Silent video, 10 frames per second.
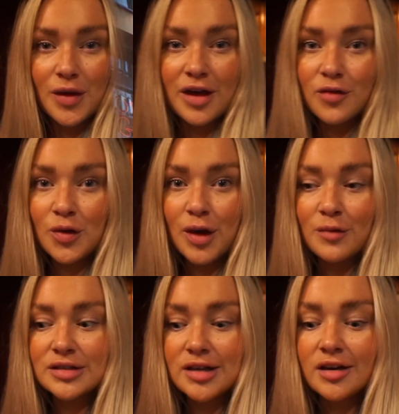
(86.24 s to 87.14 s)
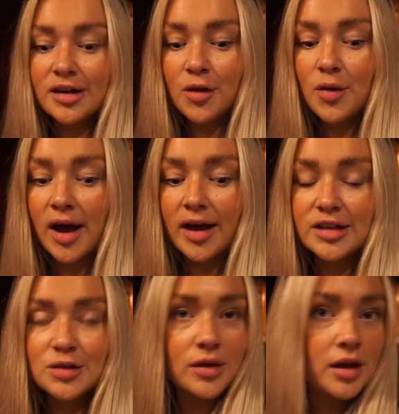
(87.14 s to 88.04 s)
A few hours later now,
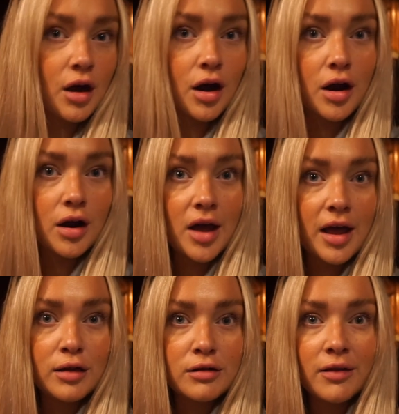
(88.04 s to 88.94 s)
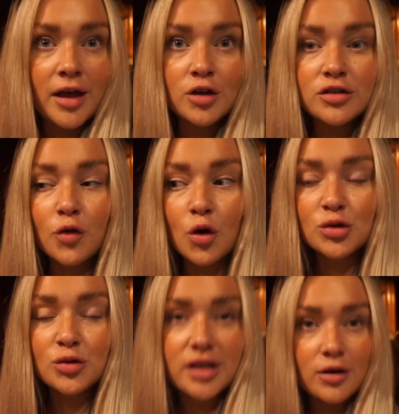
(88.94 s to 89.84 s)
and we are in the House of God's
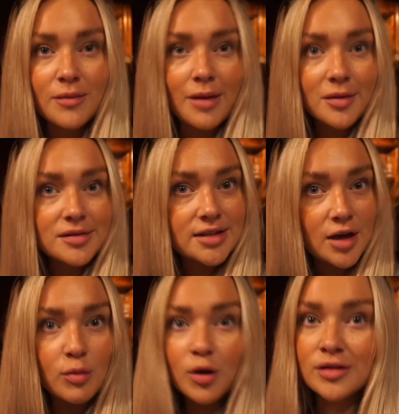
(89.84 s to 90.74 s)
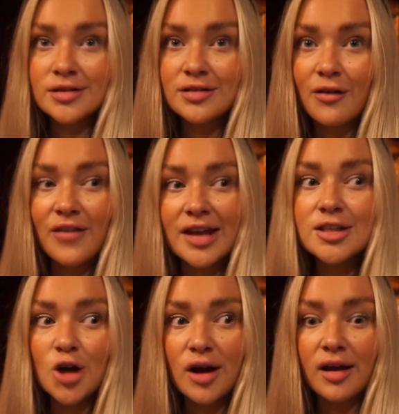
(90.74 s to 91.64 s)
Hotel. You might be able to tell because it's very
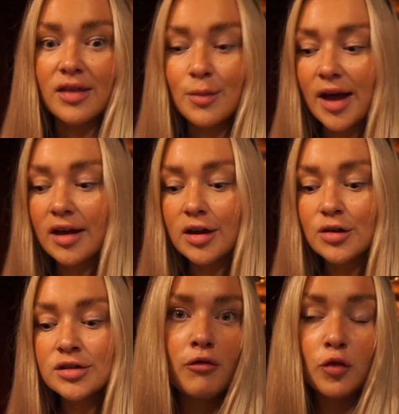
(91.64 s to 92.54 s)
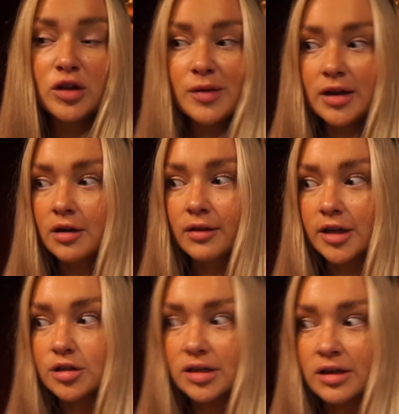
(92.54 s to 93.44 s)
dark in the background. We've only been here
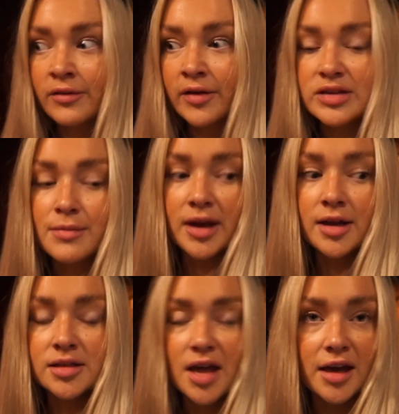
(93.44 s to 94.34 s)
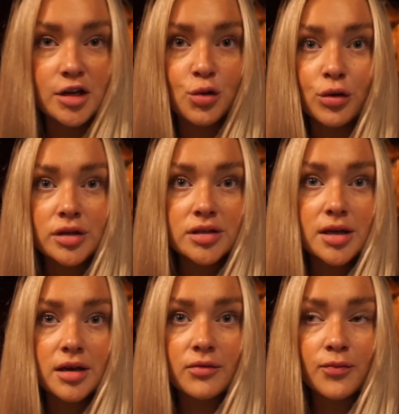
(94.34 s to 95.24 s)
literally 15 minutes, and it's
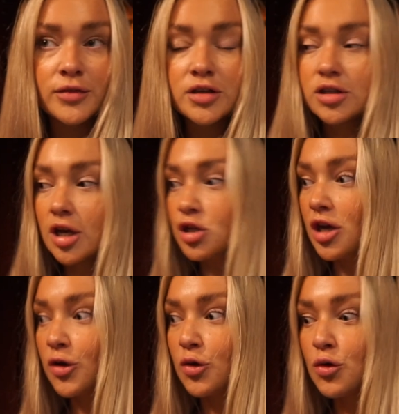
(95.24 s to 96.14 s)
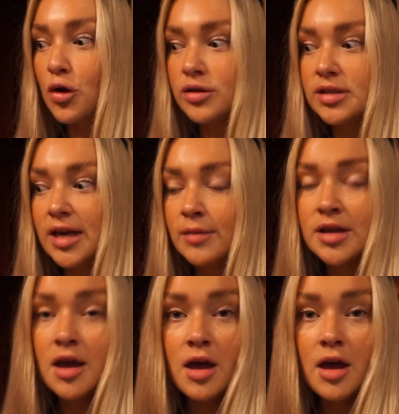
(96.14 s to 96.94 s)
honestly such a cool concept.